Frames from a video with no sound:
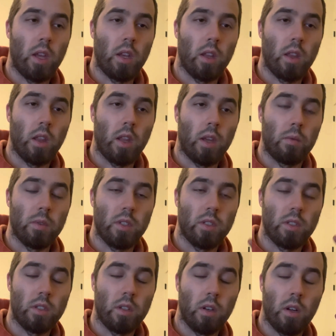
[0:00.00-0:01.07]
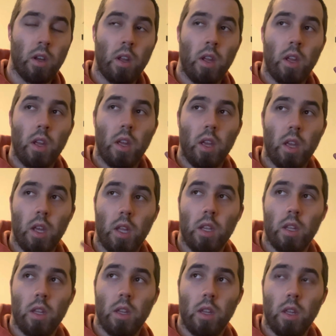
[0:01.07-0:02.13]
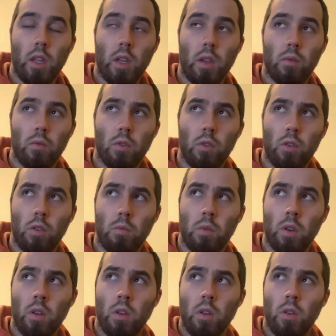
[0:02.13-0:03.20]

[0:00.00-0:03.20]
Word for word: end of the line resistor in the room,